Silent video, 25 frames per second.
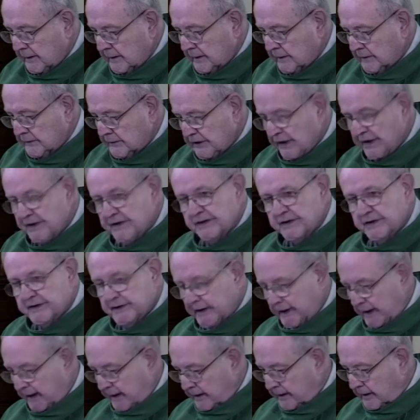Jesus
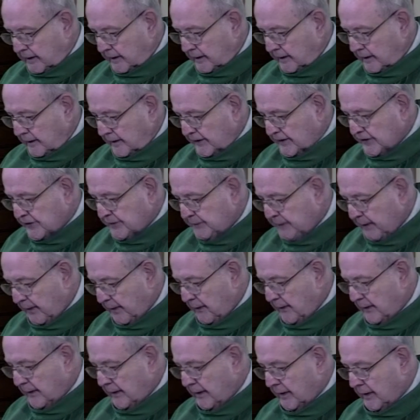said, the
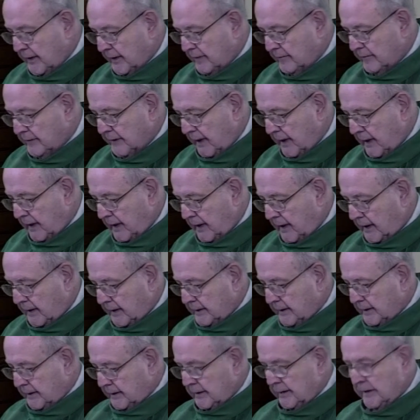Spirit of
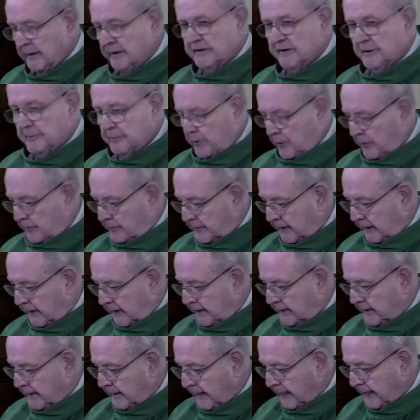God is upon
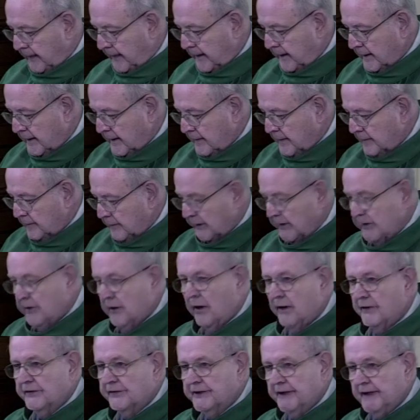me
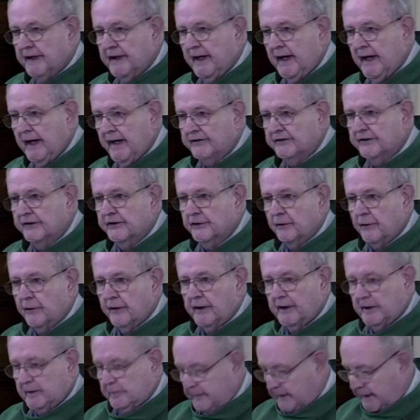because he has
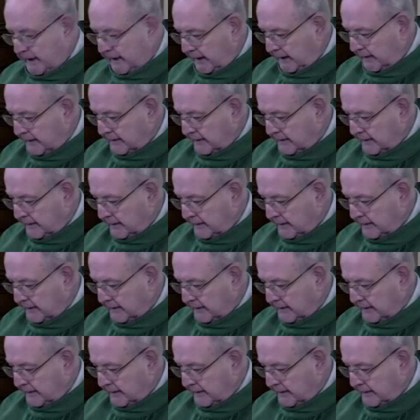anointed me.